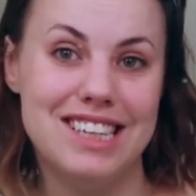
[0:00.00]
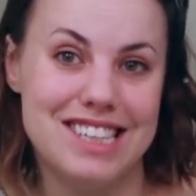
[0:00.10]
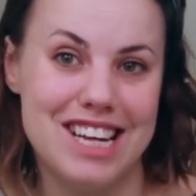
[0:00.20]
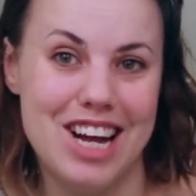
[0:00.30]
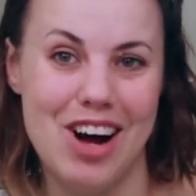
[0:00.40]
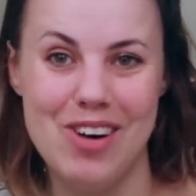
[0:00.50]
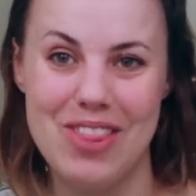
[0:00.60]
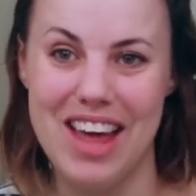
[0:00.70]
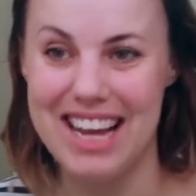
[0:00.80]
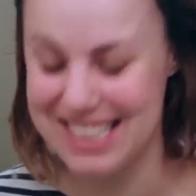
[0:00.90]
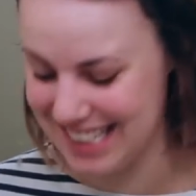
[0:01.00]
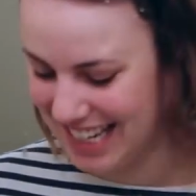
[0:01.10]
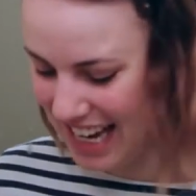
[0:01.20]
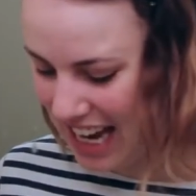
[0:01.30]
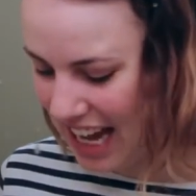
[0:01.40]
So that's
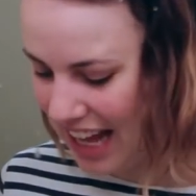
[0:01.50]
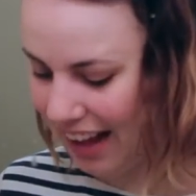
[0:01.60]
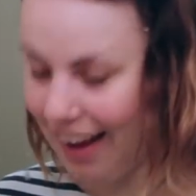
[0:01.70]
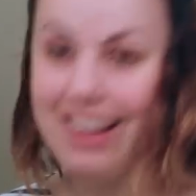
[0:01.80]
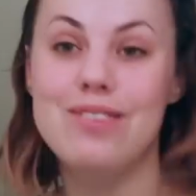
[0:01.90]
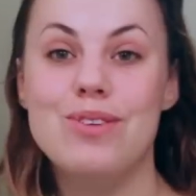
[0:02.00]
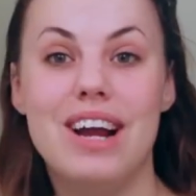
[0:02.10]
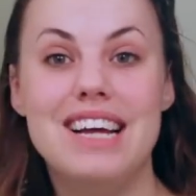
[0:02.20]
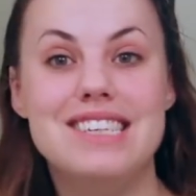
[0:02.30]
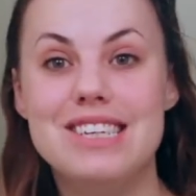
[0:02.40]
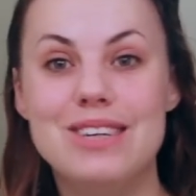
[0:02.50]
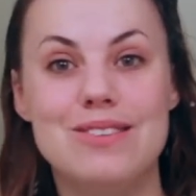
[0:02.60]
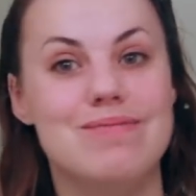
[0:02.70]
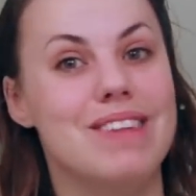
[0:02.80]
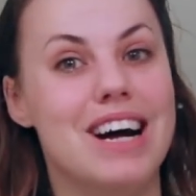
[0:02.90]
kind of what I
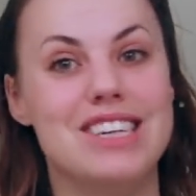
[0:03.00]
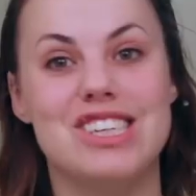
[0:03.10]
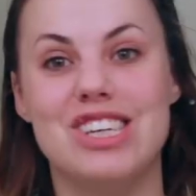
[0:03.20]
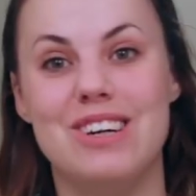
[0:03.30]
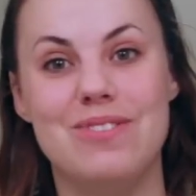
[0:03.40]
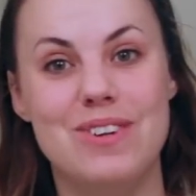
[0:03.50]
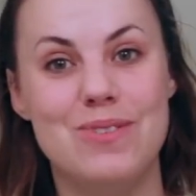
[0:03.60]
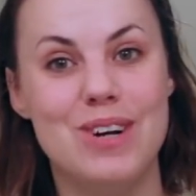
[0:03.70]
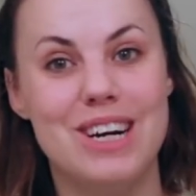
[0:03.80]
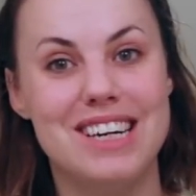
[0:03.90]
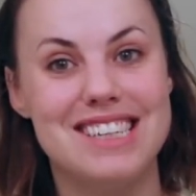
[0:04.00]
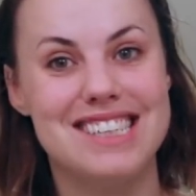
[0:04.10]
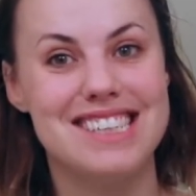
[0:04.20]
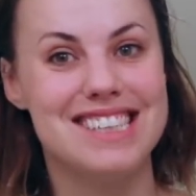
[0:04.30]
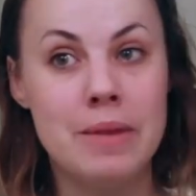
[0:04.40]
do. Not sure if it
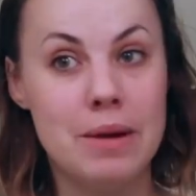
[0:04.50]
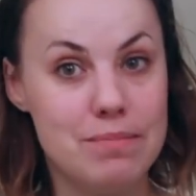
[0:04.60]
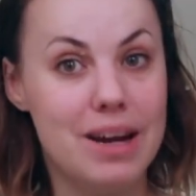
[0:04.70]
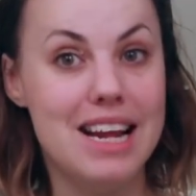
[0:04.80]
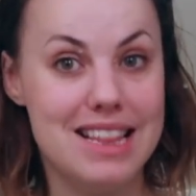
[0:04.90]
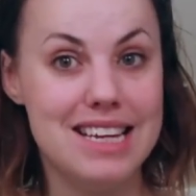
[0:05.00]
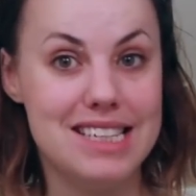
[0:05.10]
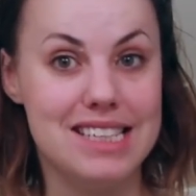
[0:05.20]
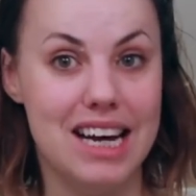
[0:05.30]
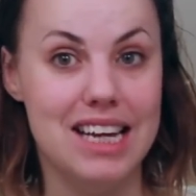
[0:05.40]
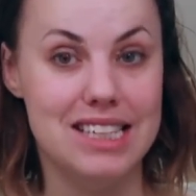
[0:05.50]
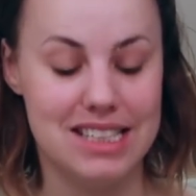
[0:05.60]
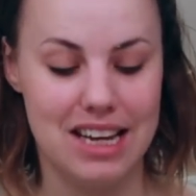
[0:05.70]
works, but I think it does.